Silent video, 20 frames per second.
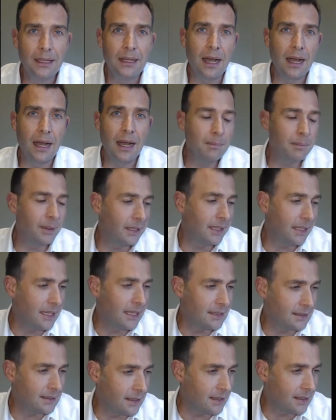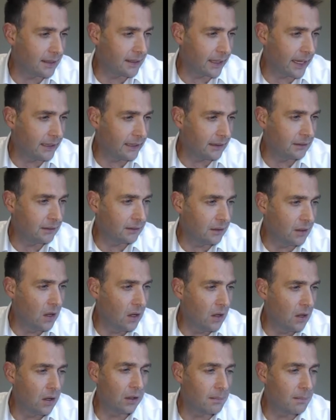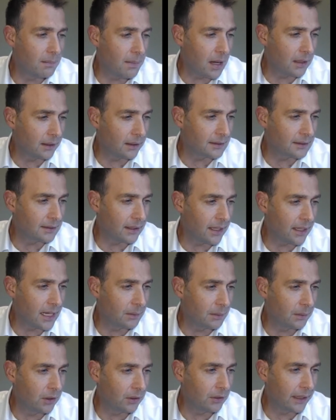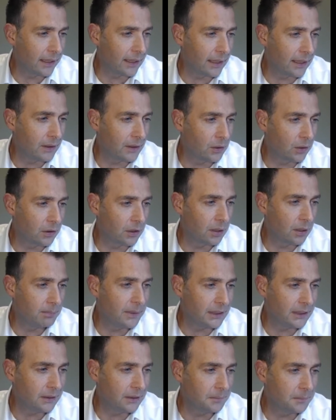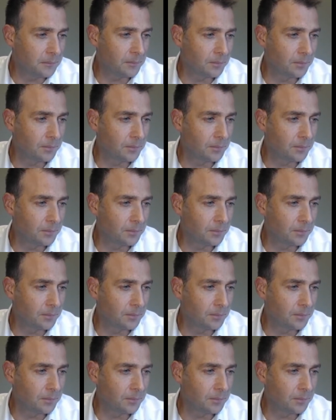But here's an indication. On the market side, we're looking at your commission.